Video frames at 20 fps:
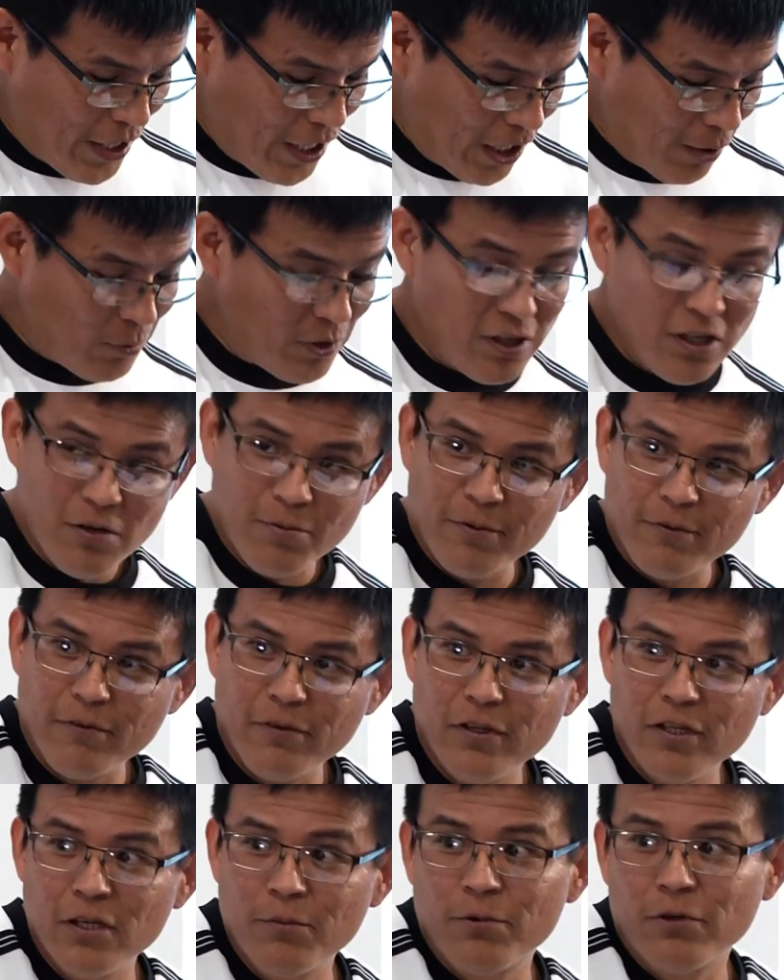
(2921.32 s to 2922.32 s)
I'm a
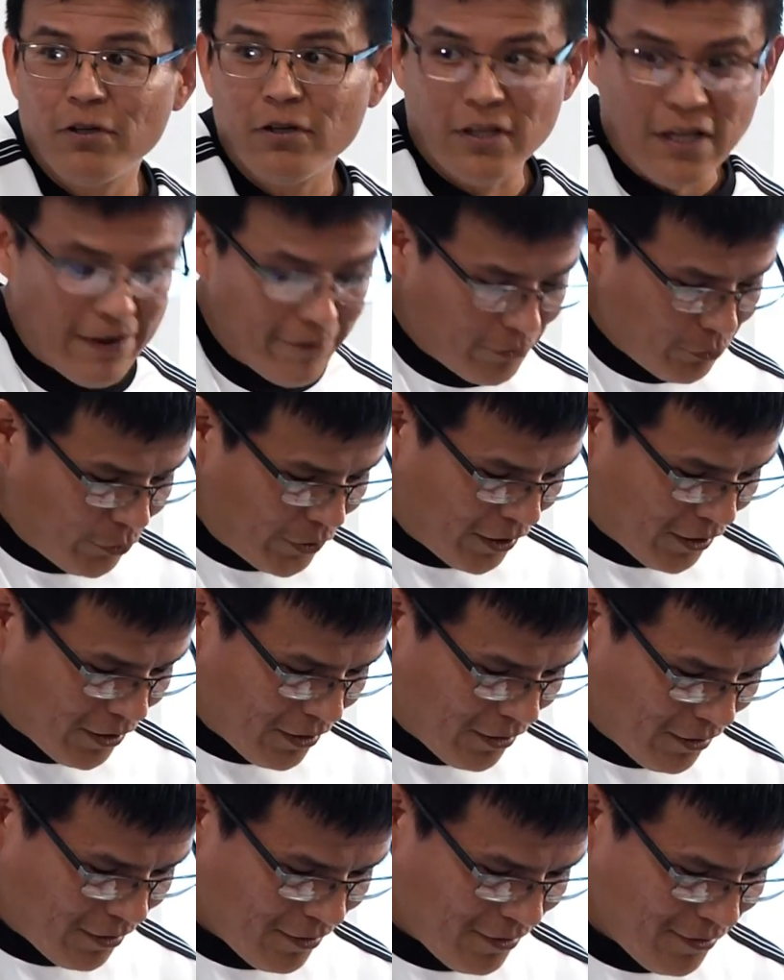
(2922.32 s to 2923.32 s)
liberal left
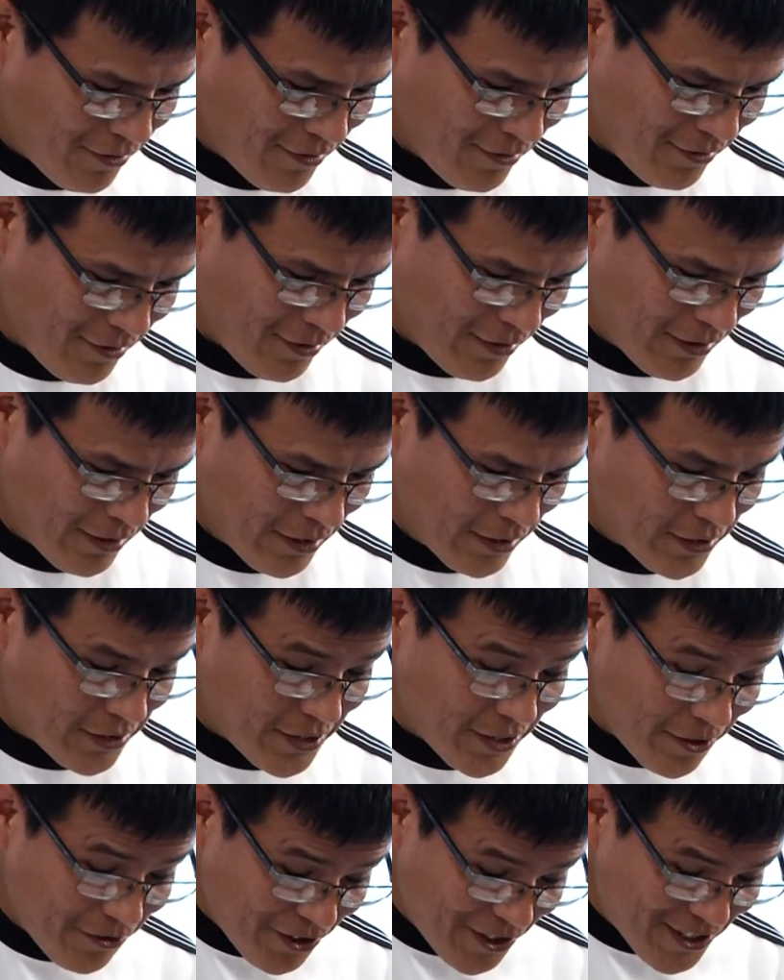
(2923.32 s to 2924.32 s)
winger.
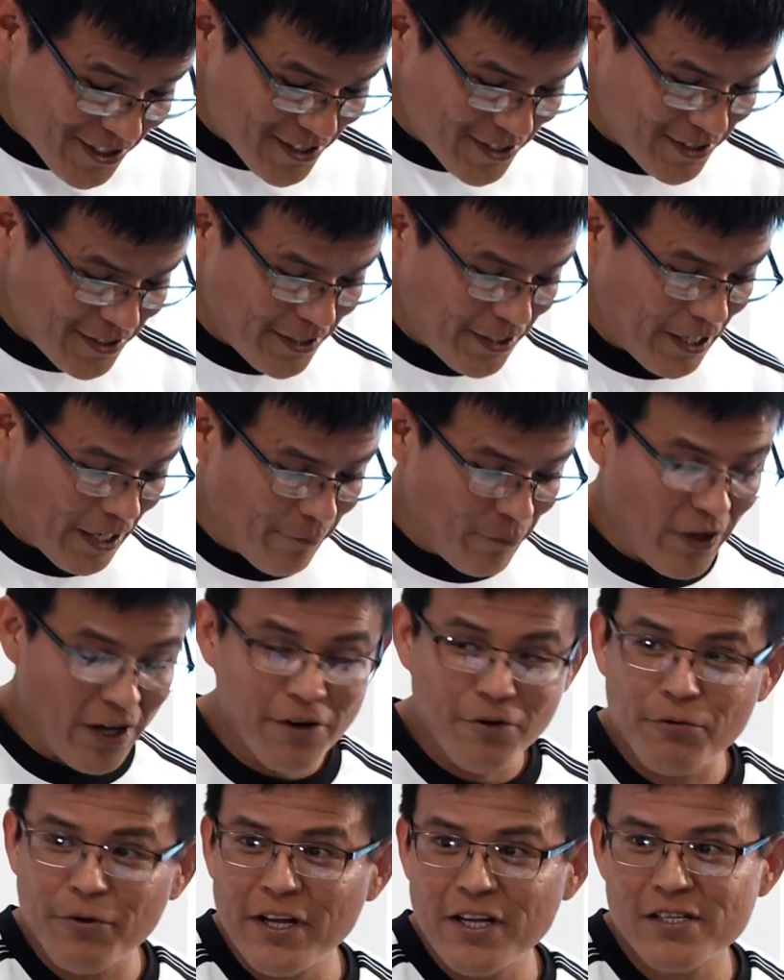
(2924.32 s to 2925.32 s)
Seriously, I'm
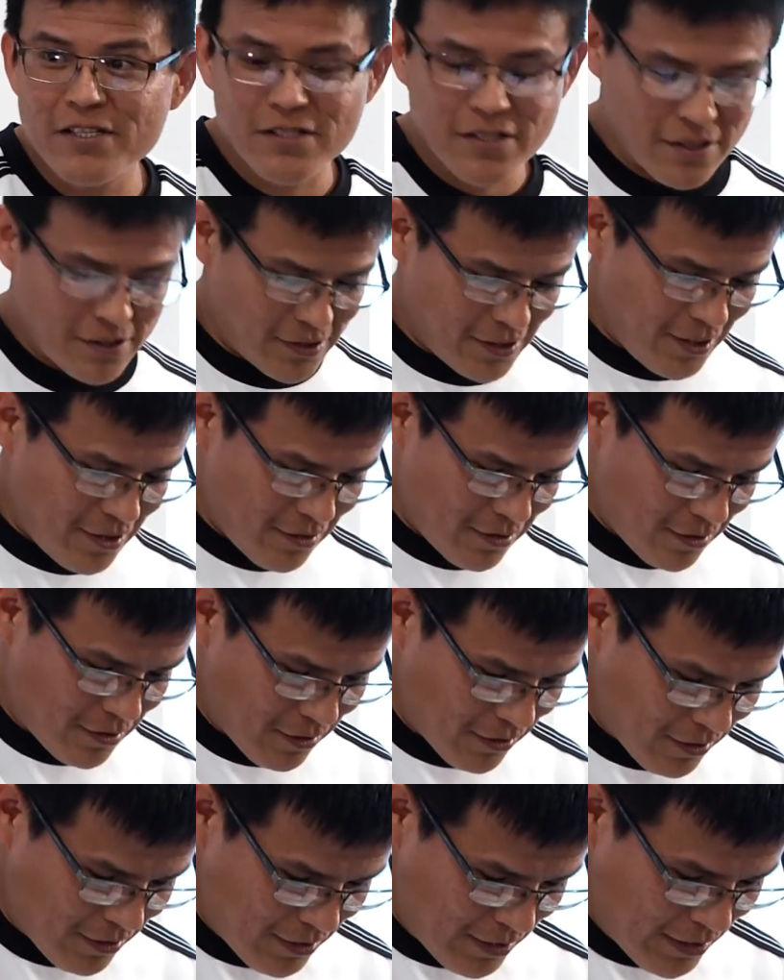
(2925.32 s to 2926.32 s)
not a racist
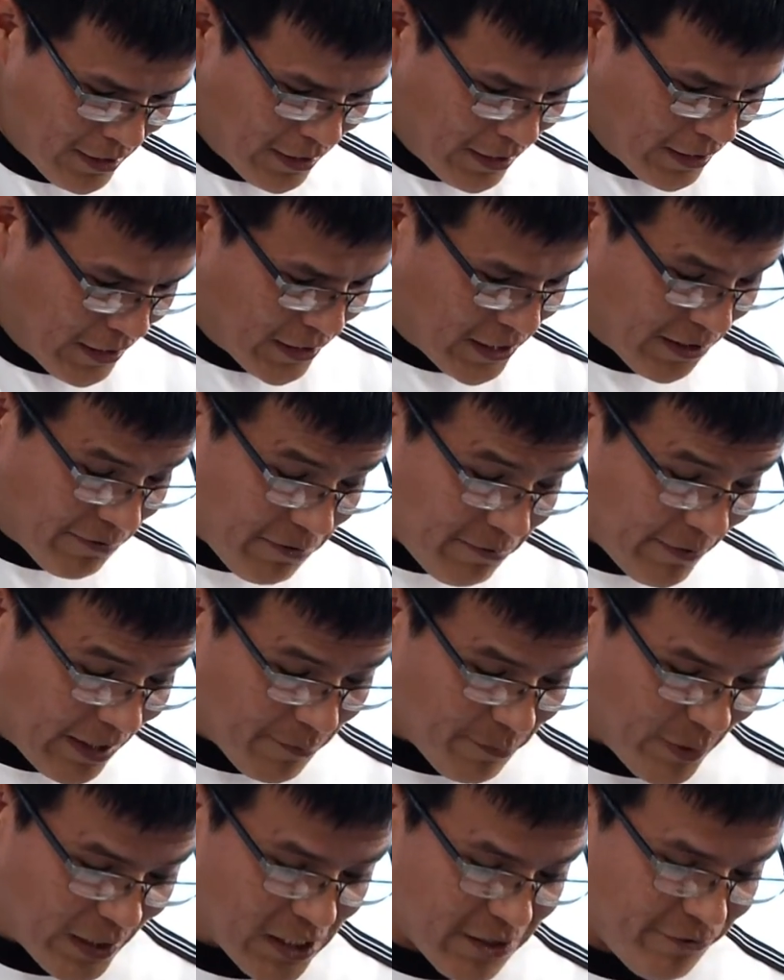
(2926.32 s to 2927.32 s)
either. Some of
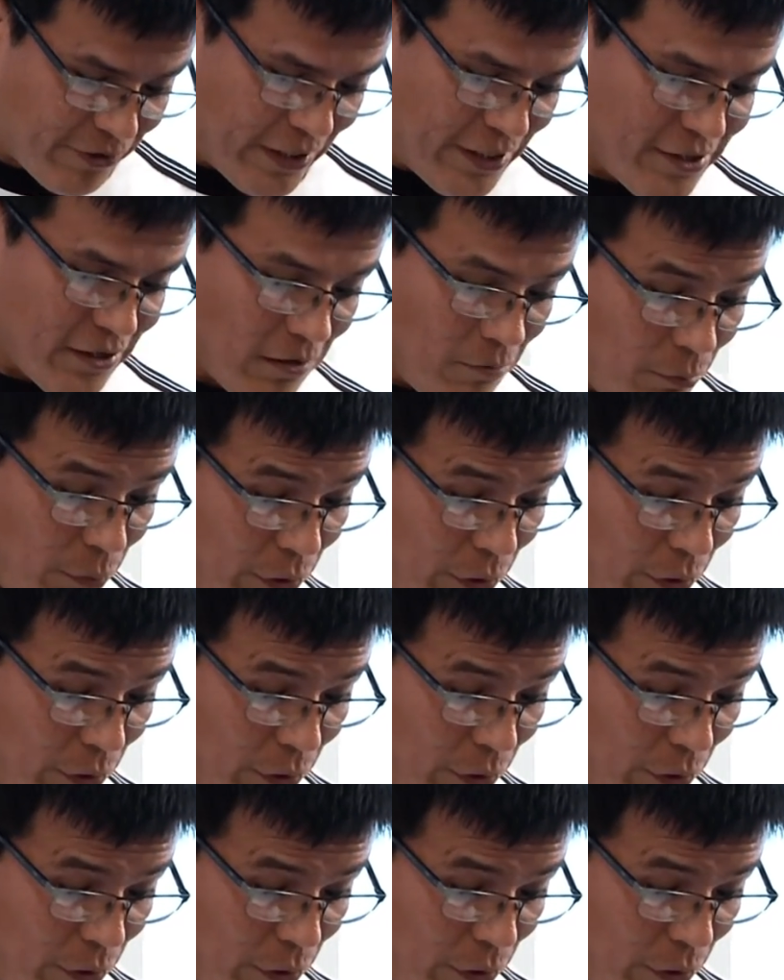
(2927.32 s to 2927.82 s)
my best friends are